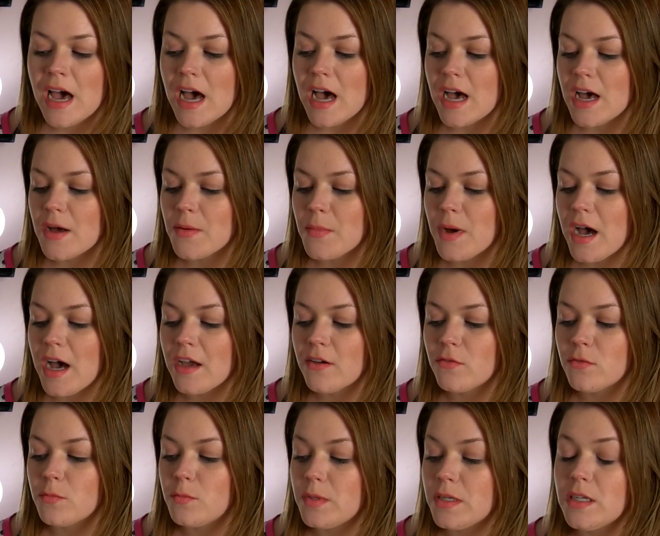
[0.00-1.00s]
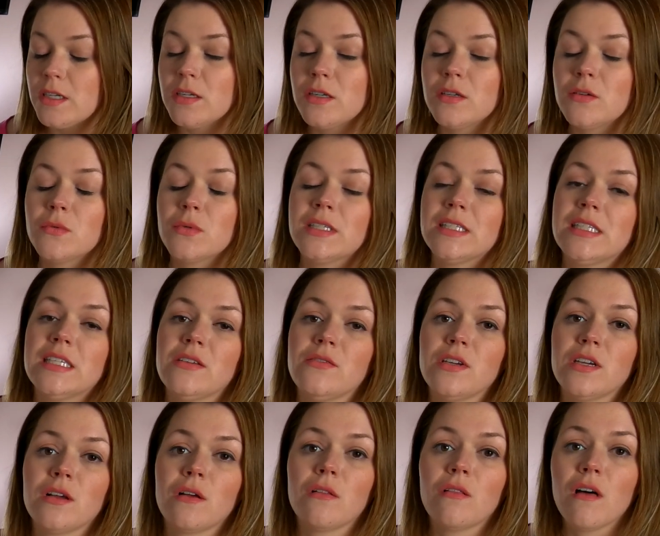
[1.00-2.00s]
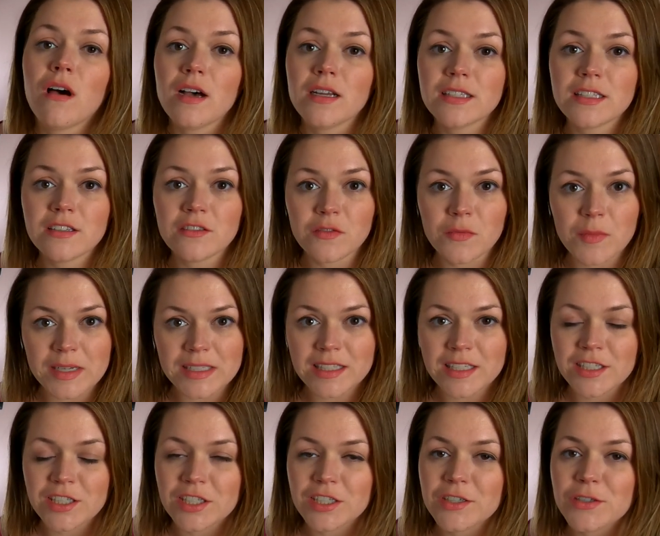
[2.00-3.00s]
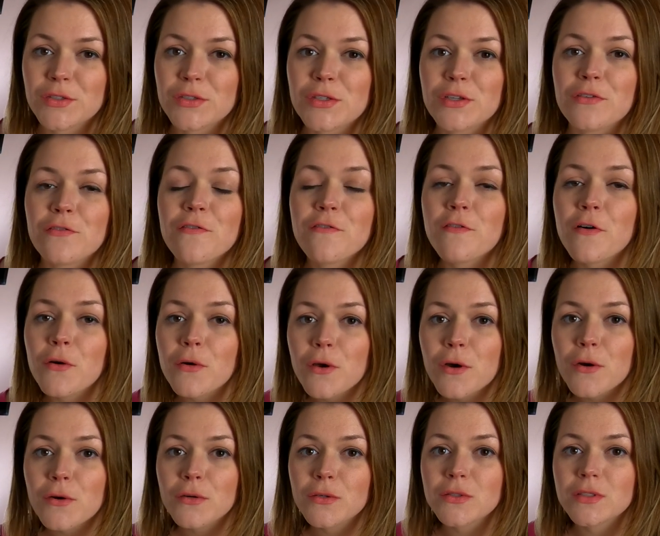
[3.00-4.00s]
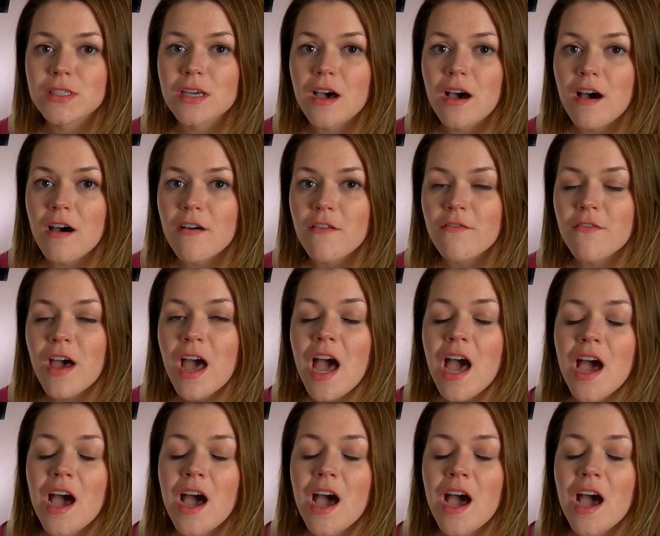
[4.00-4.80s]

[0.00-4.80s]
I've been receiving lots of messages and photos of